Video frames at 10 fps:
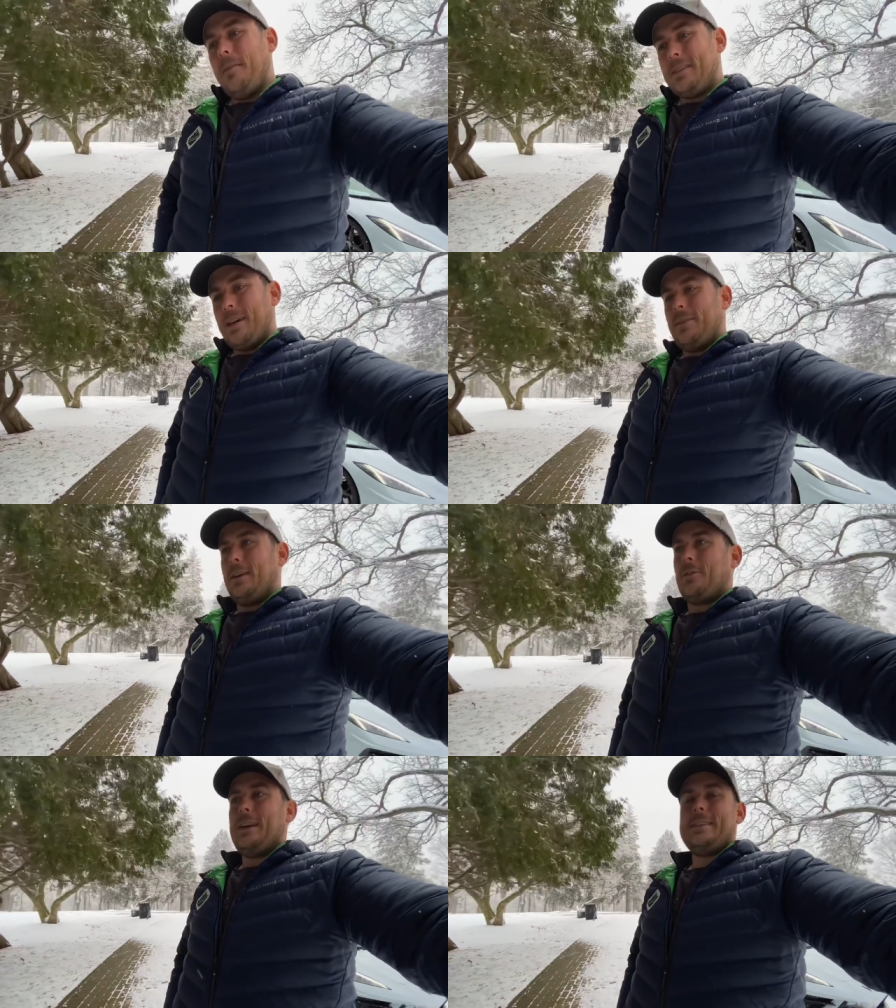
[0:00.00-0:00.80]
seven
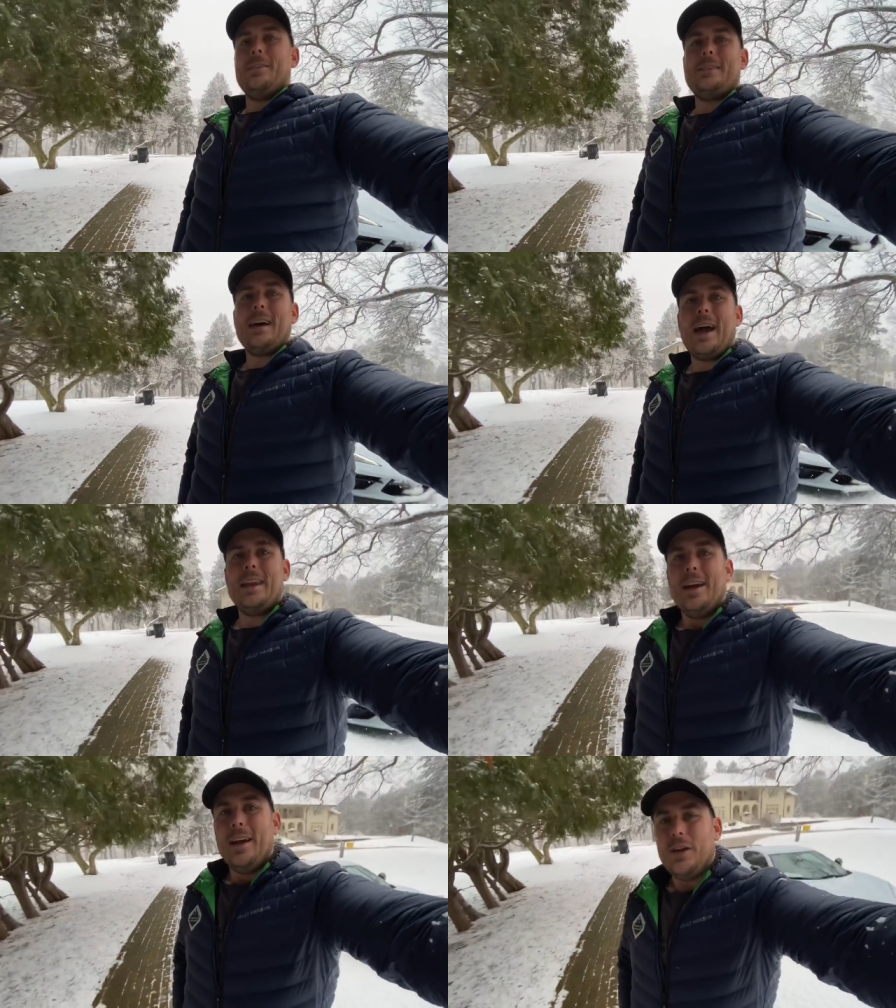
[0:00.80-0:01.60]
degrees
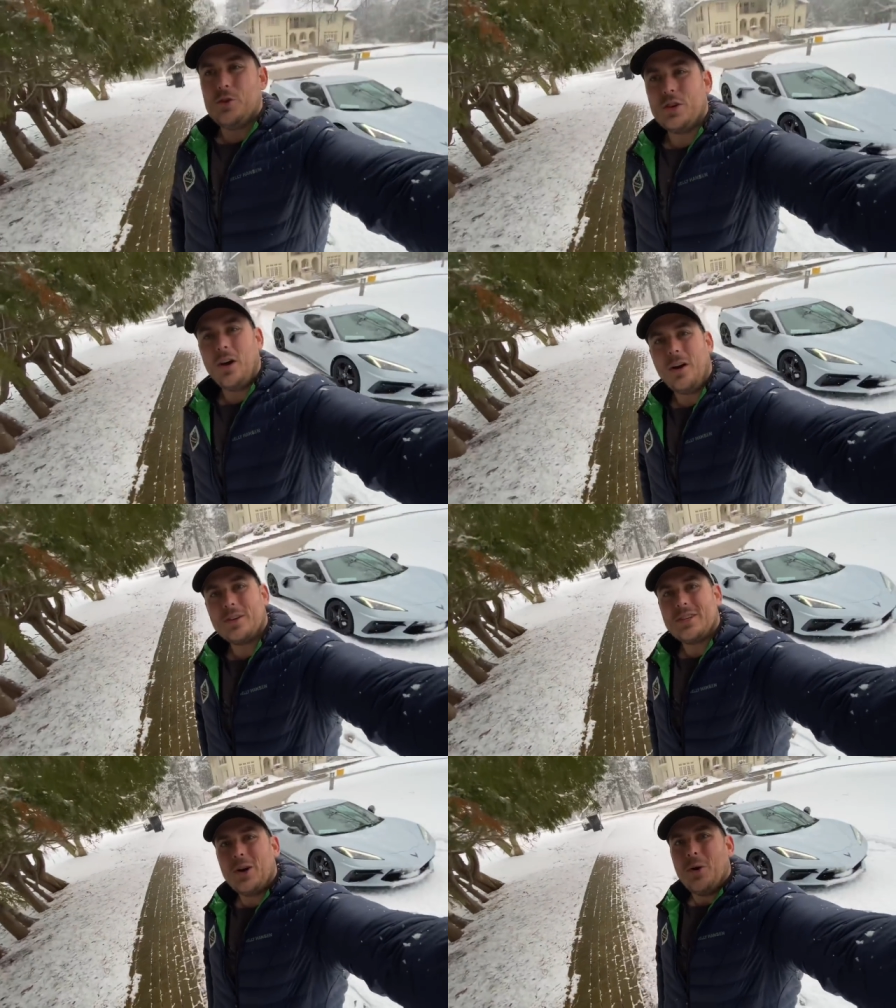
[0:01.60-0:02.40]
outside. You should
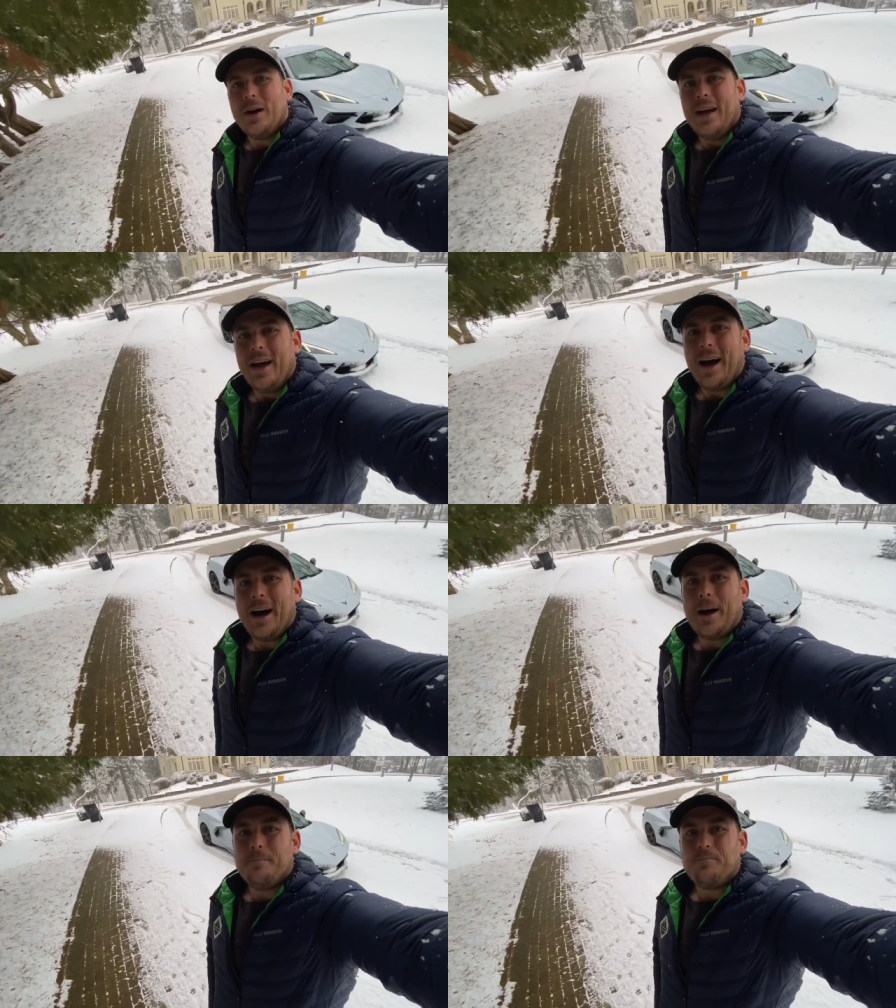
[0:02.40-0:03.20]
also,
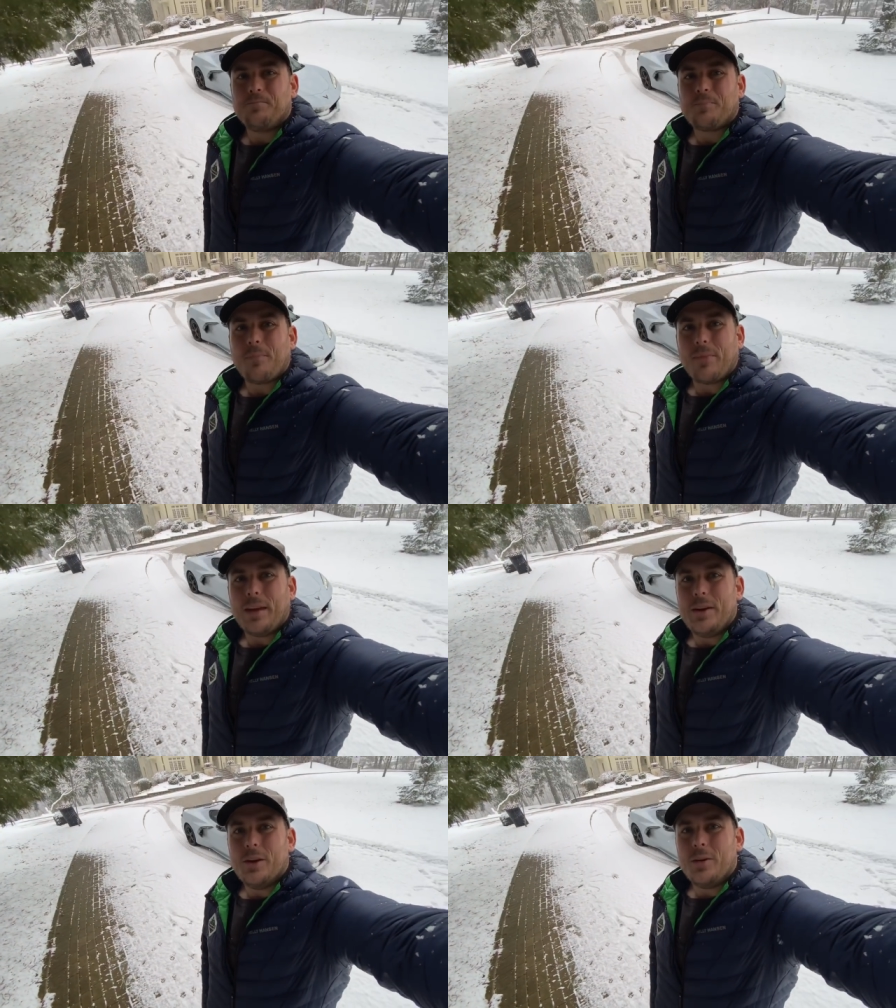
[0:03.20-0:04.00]
um,
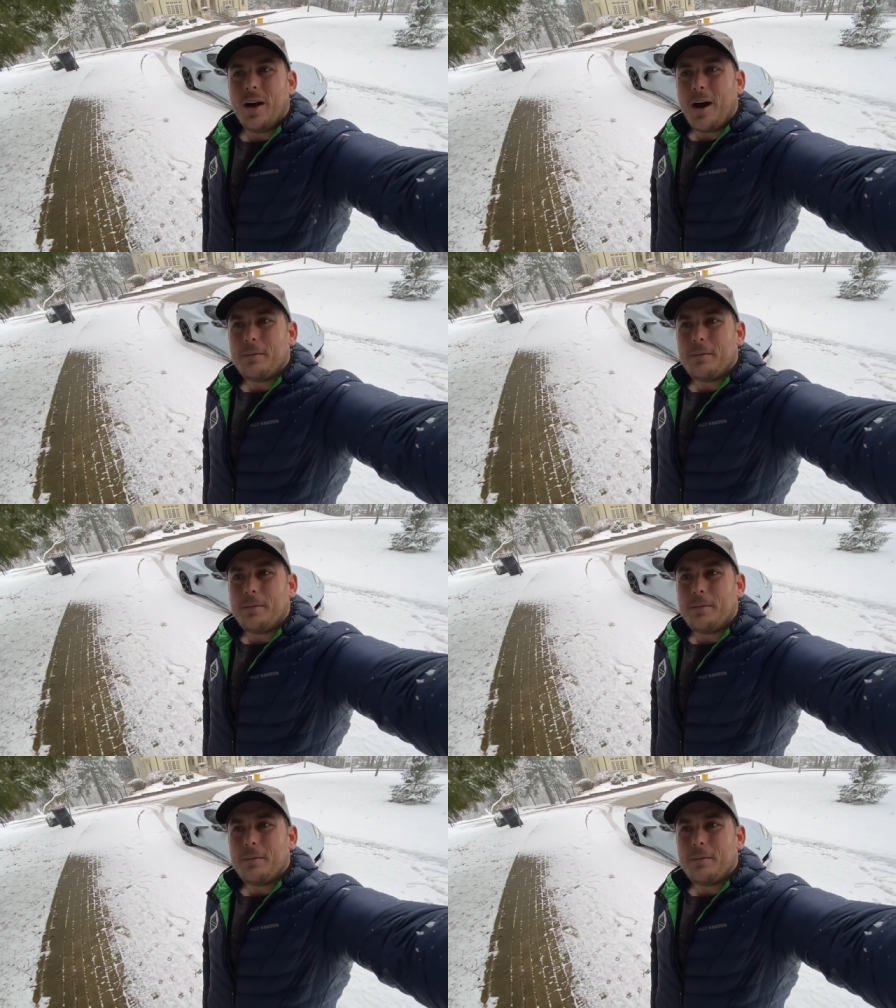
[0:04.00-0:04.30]
you know, not be